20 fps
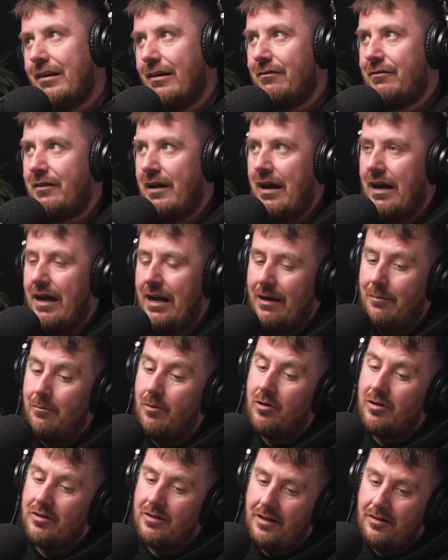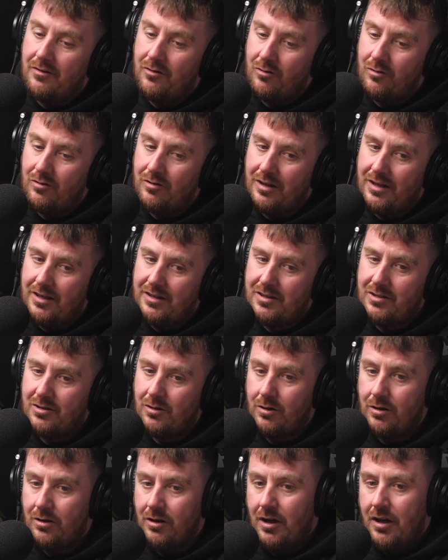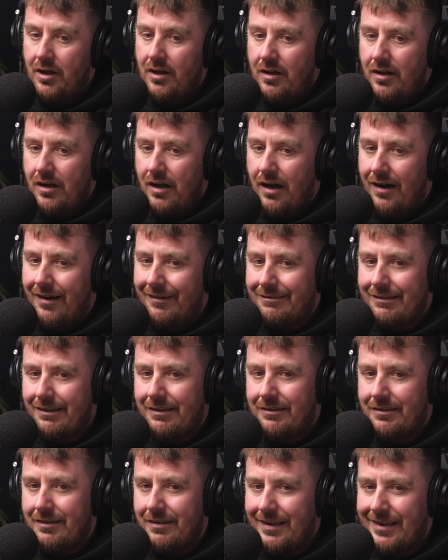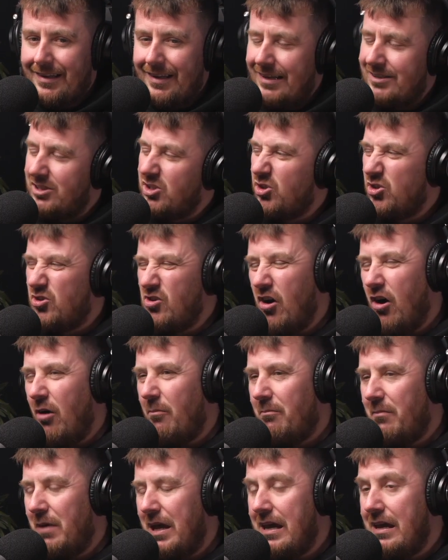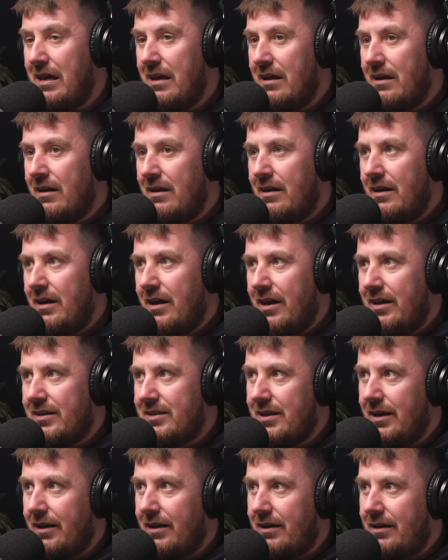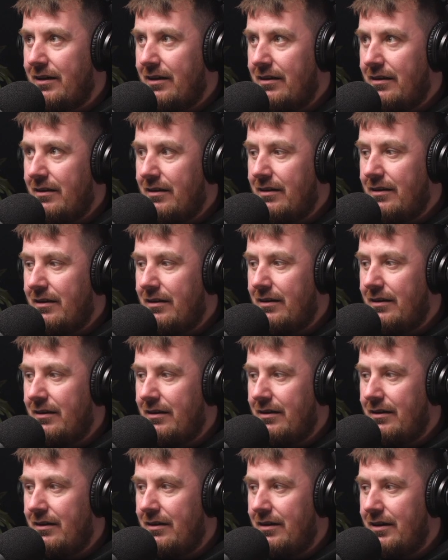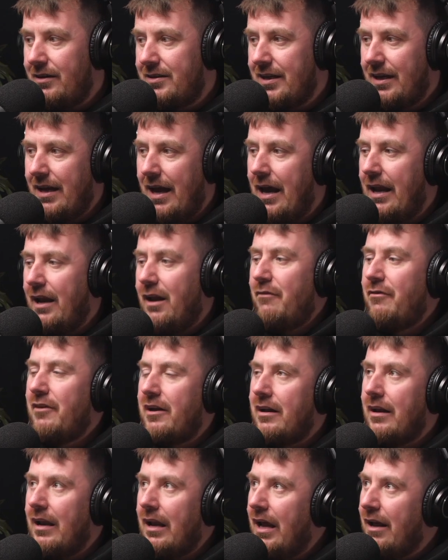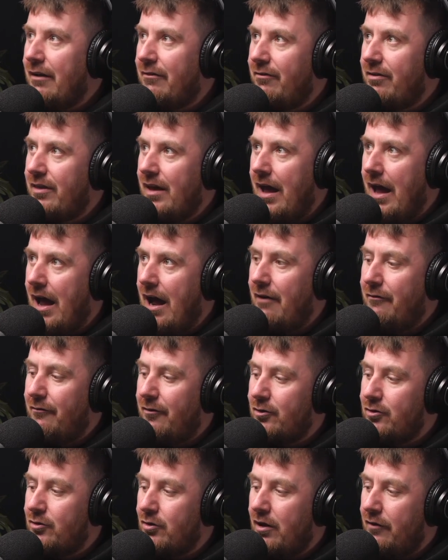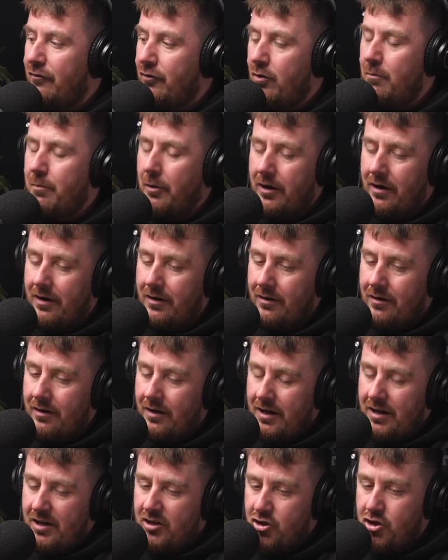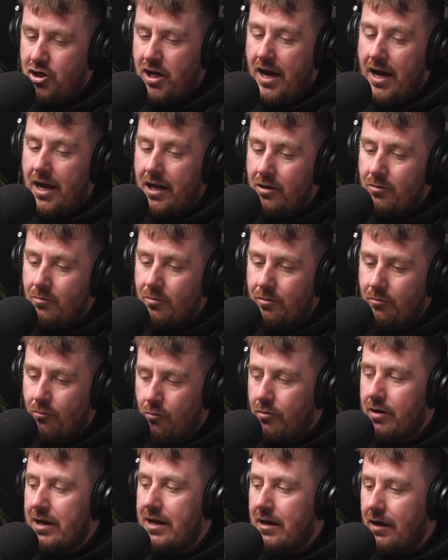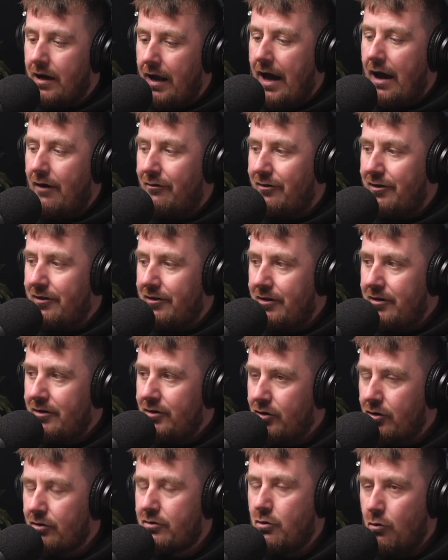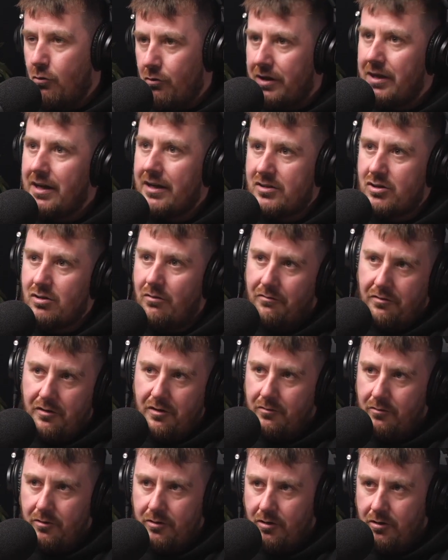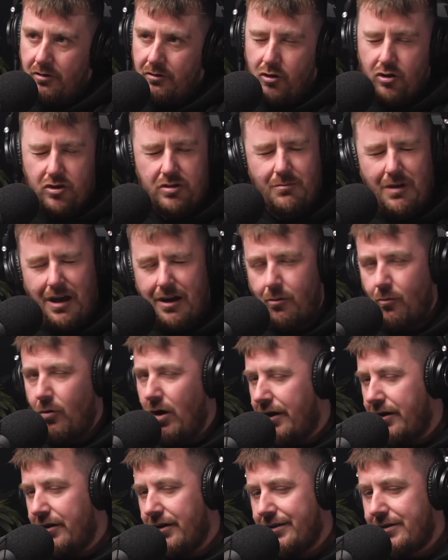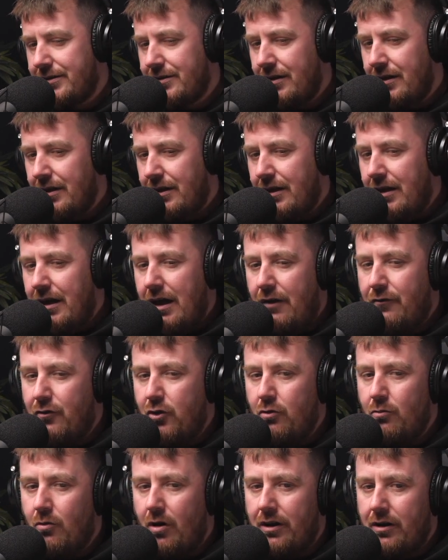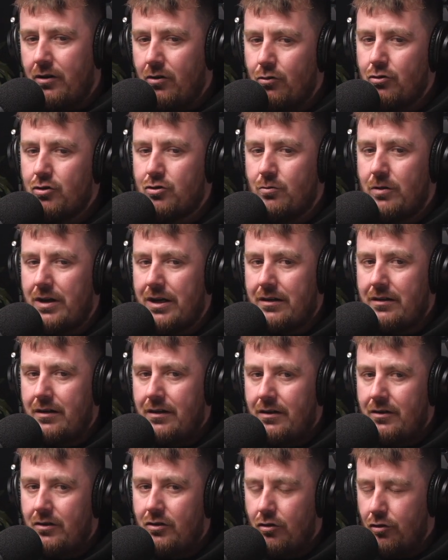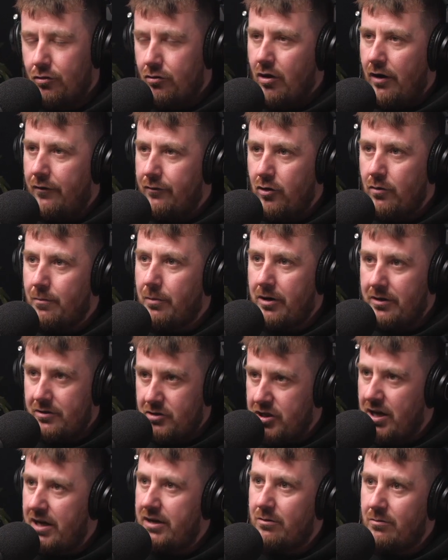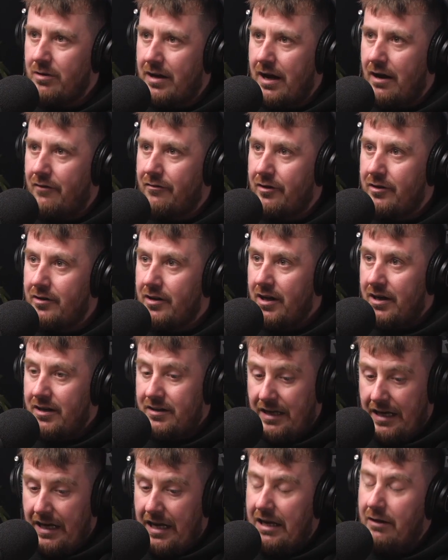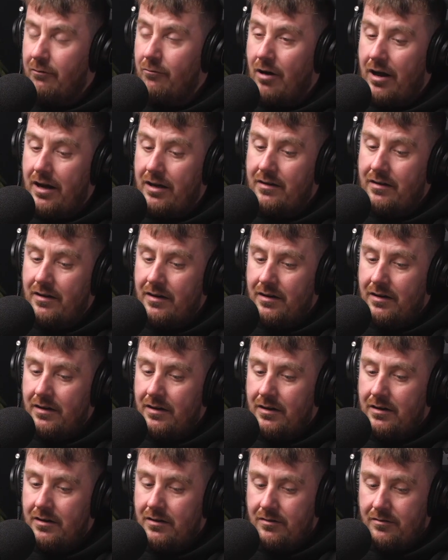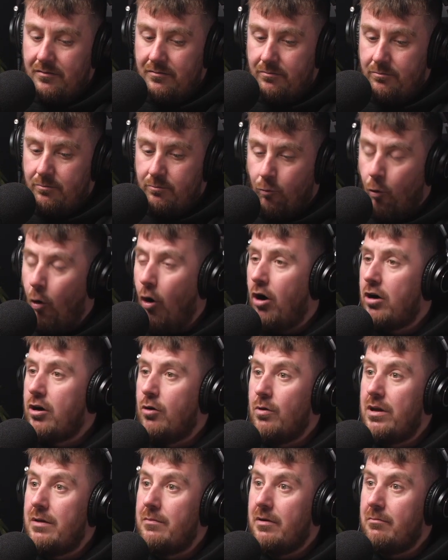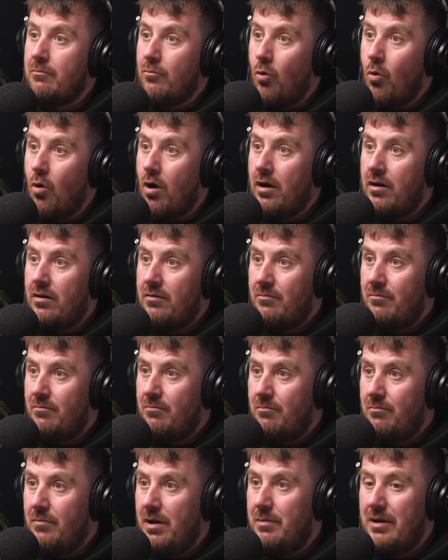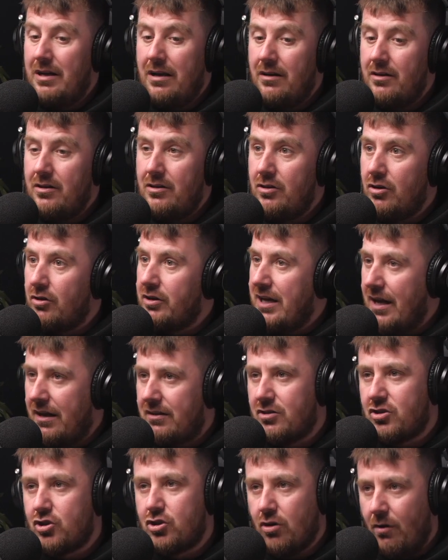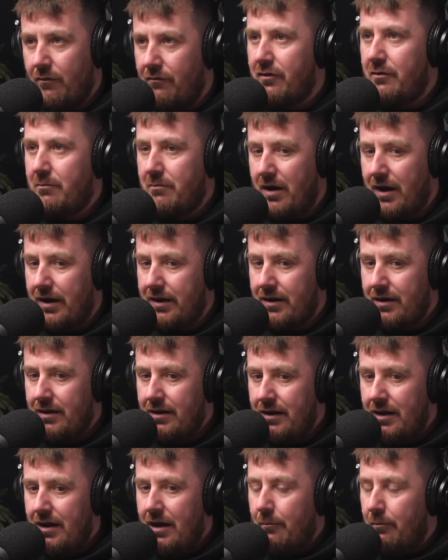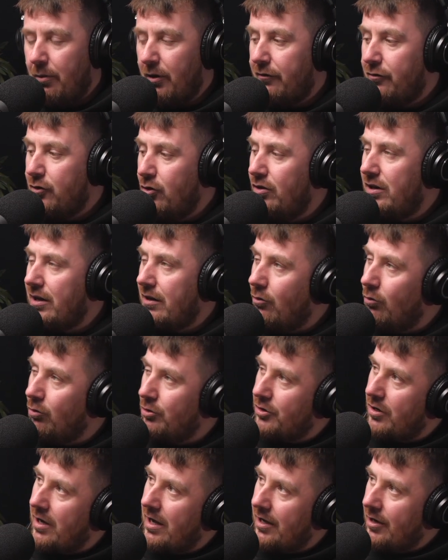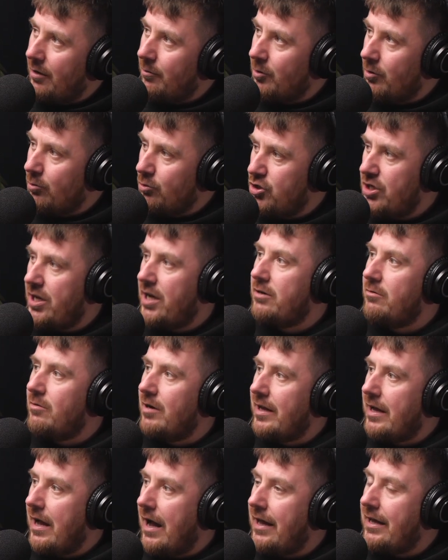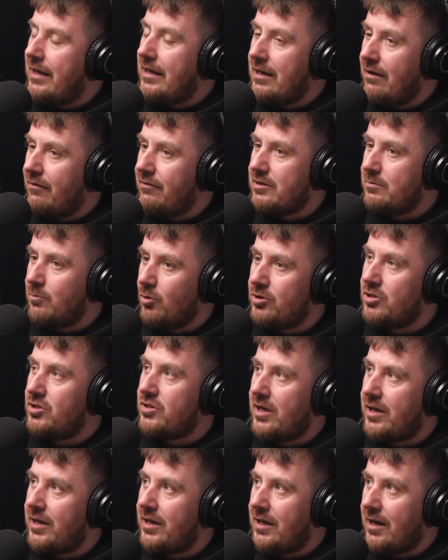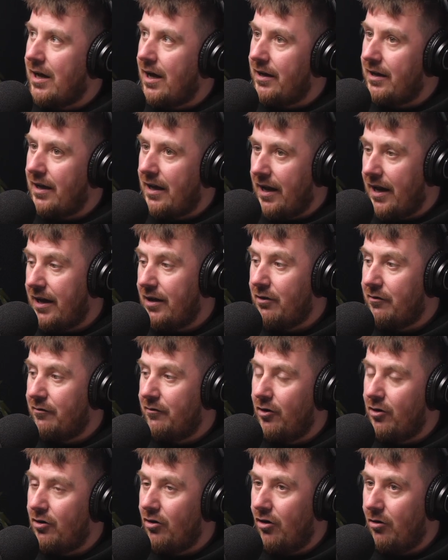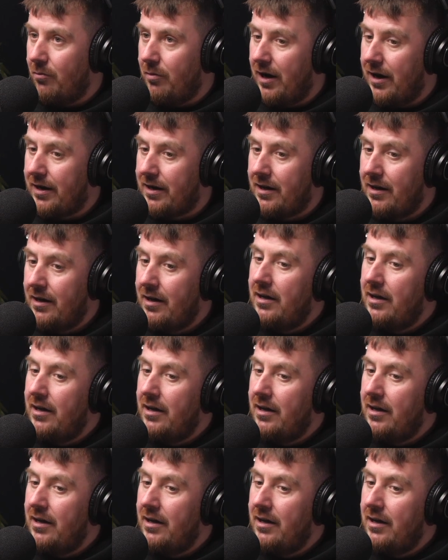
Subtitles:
have time or I didn't do this or that's just not me. It's like anything in life, the effort if you put in genuine, real effort, you're going to get something in return. Doesn't matter what it is. If you want to lose weight, if you put in genuine effort to eat right, walk a wee bit more, maybe you're getting something back. But if you can hold your hand up and go, genuinely, I give as much as I can and I got fuck all back,